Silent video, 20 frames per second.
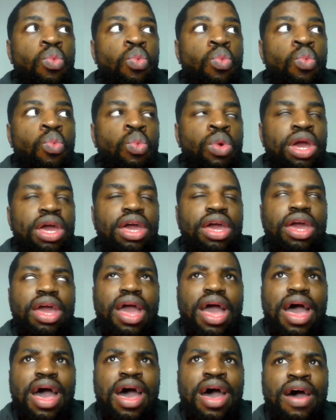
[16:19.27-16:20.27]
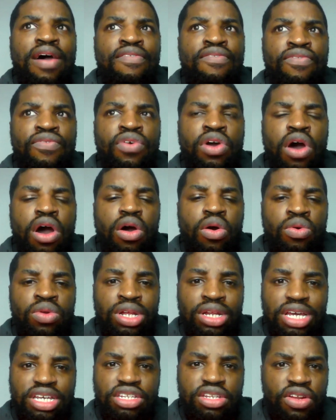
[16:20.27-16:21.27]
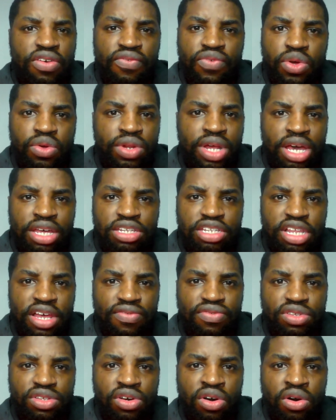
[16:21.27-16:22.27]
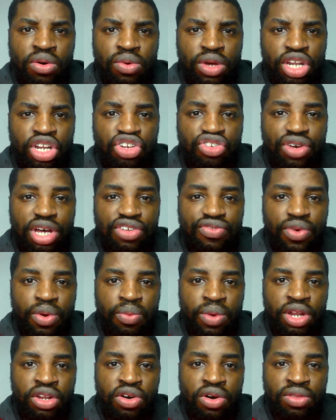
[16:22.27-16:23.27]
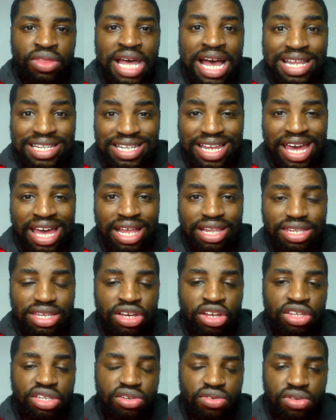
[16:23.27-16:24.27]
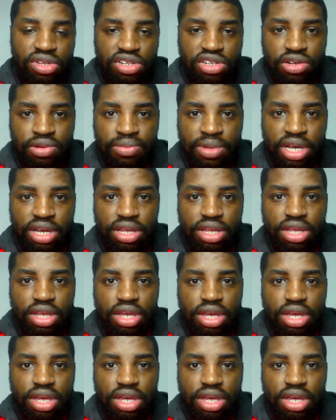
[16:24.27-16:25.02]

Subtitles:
we have got only less than a few days left to go in the transfer window. That's it until the summer.